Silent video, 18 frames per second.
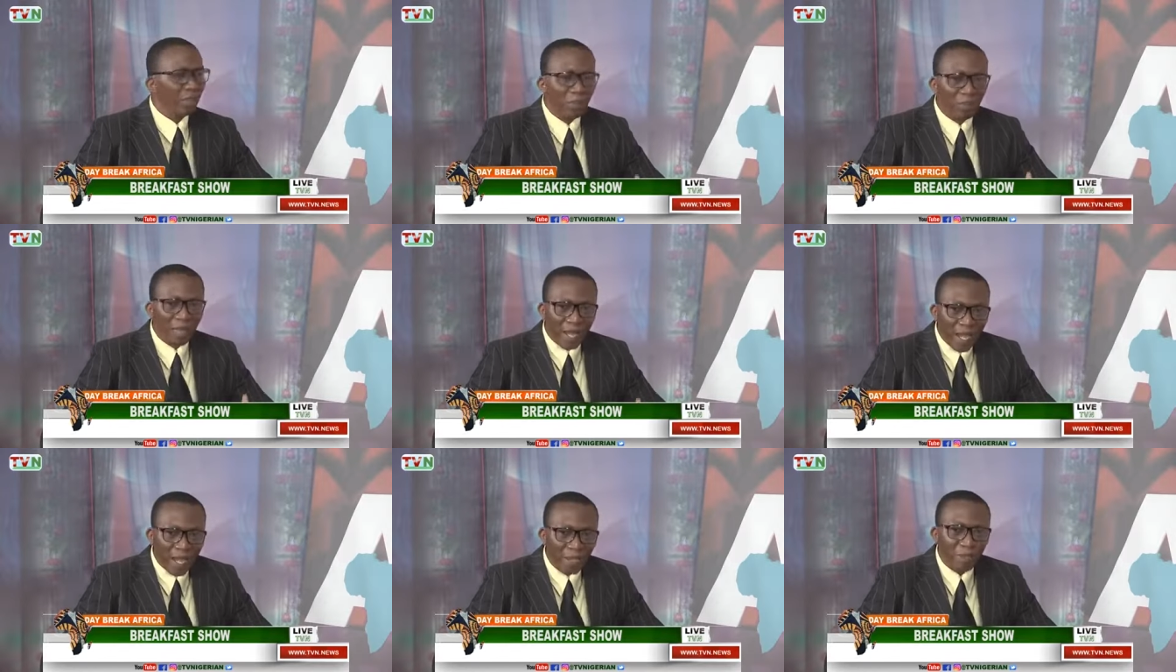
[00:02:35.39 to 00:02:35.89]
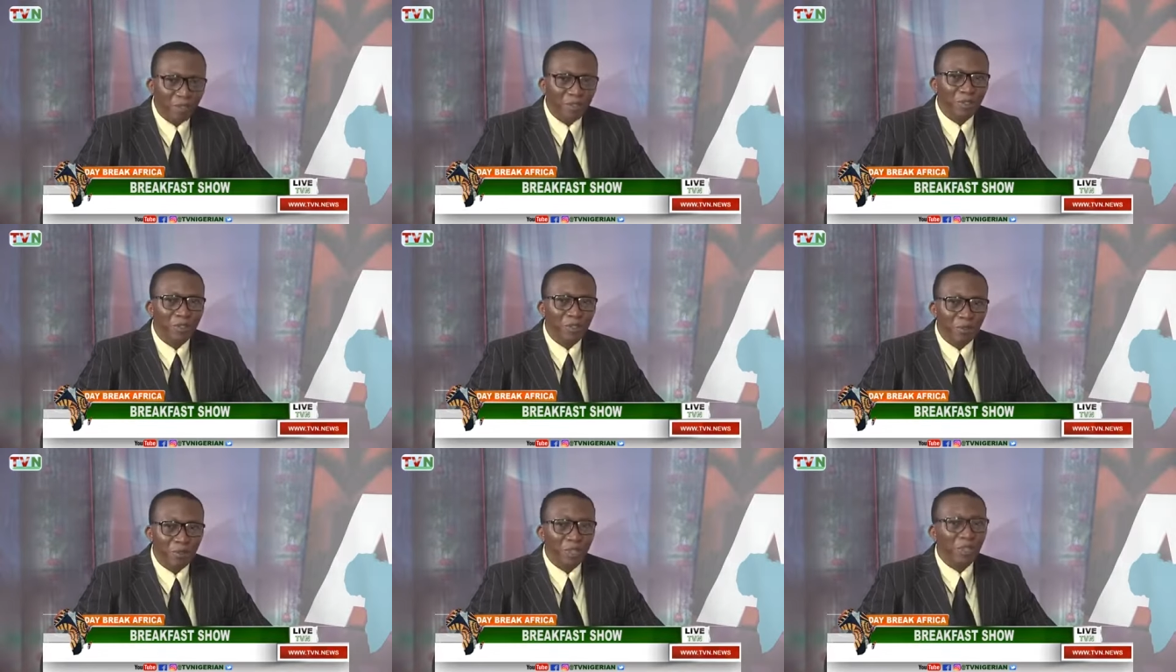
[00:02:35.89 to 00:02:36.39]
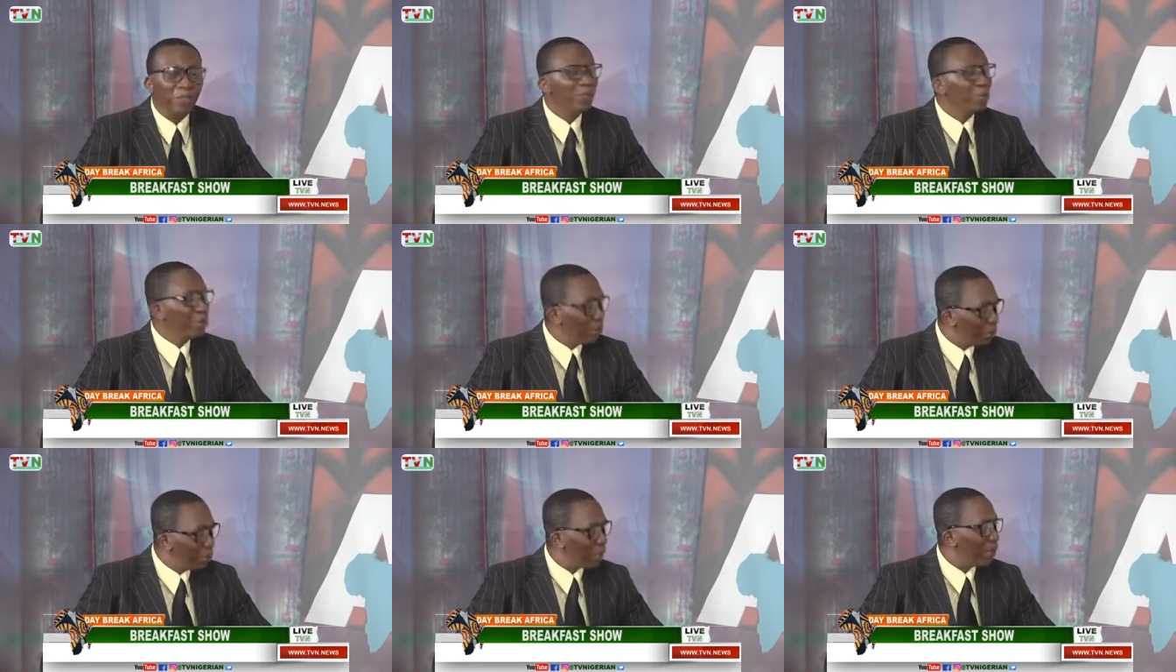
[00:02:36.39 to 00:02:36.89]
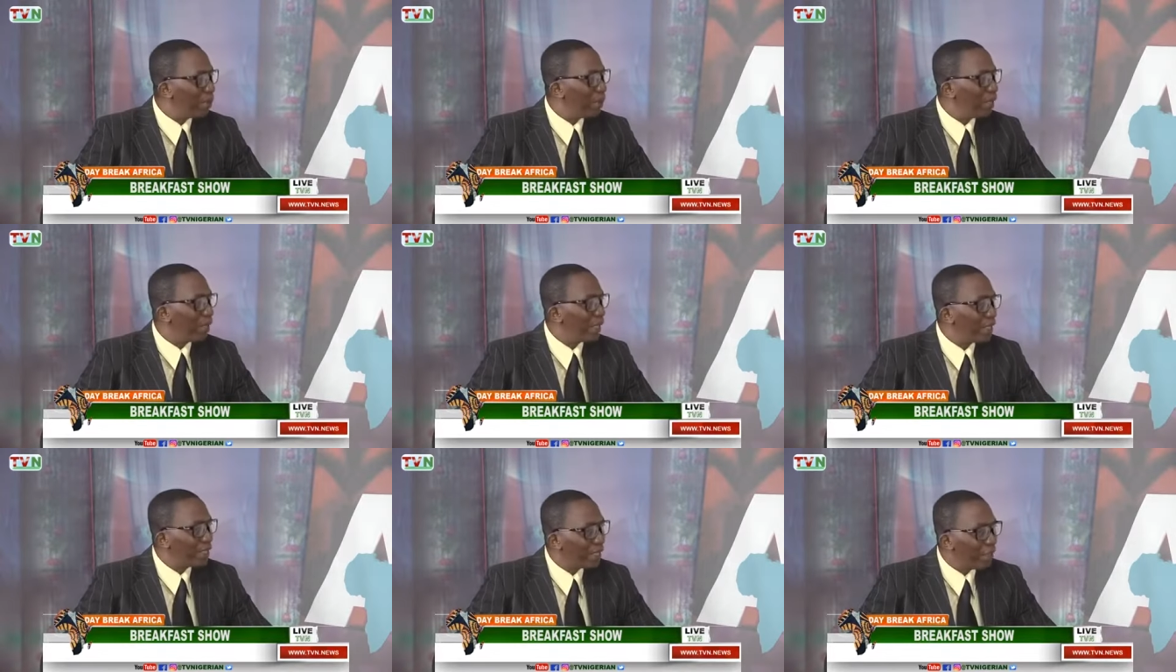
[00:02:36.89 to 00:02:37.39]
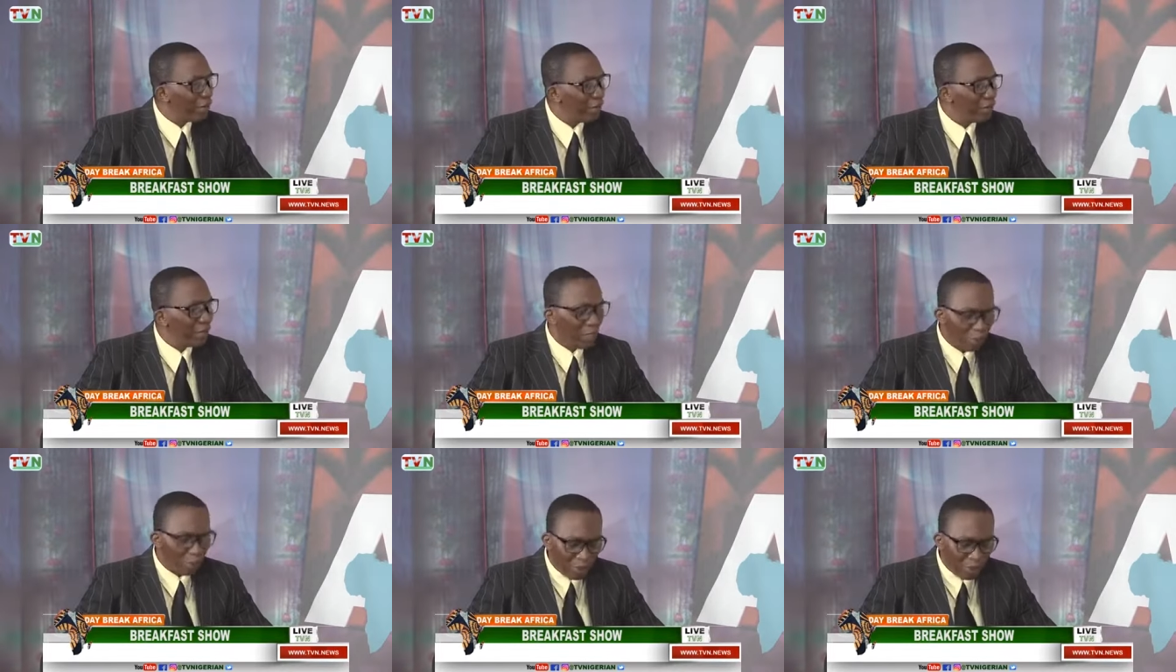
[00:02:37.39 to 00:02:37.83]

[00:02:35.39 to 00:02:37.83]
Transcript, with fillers: How do you, what do you know about Lassa fever?